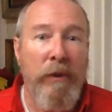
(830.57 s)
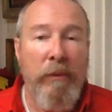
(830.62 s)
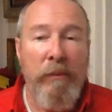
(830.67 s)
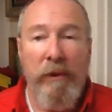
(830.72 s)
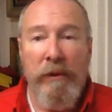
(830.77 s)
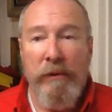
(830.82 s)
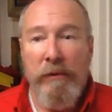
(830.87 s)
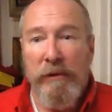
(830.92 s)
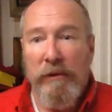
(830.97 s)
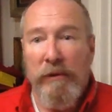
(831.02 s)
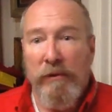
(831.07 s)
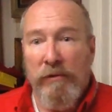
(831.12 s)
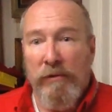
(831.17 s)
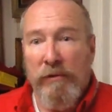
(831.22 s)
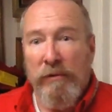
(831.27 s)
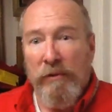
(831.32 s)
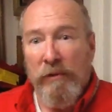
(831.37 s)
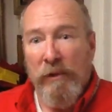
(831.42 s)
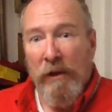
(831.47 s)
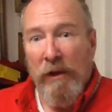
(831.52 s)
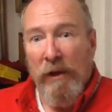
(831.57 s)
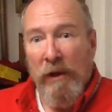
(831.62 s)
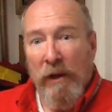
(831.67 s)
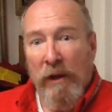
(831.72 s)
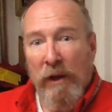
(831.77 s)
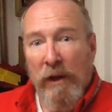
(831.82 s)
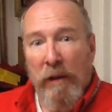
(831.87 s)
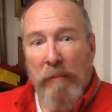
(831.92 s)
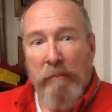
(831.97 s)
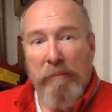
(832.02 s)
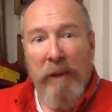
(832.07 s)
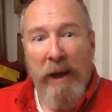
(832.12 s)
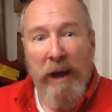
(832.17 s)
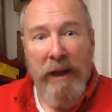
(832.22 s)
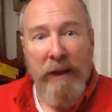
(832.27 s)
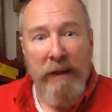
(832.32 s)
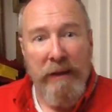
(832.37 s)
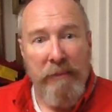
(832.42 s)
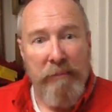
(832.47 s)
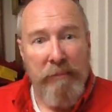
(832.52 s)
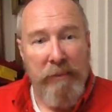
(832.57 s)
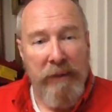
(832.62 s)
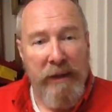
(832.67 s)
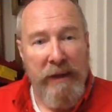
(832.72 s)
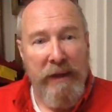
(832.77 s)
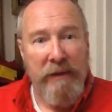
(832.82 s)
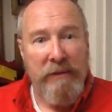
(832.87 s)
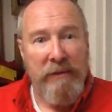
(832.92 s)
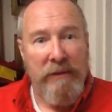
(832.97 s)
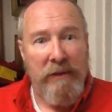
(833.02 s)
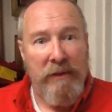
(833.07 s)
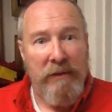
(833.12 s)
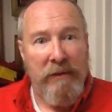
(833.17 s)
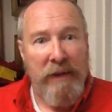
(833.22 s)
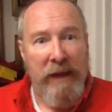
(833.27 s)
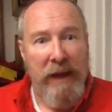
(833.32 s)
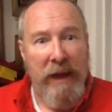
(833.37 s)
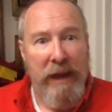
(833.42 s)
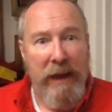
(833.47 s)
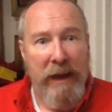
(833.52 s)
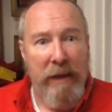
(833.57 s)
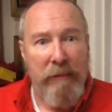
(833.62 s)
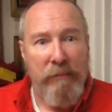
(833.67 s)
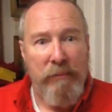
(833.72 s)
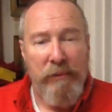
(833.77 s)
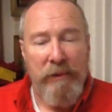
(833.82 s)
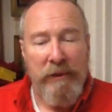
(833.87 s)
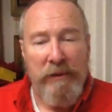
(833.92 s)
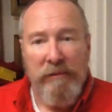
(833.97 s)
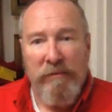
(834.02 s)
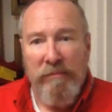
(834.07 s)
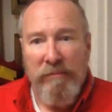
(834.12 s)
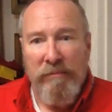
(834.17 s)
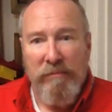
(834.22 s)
whether it's a pilot plant in a lab with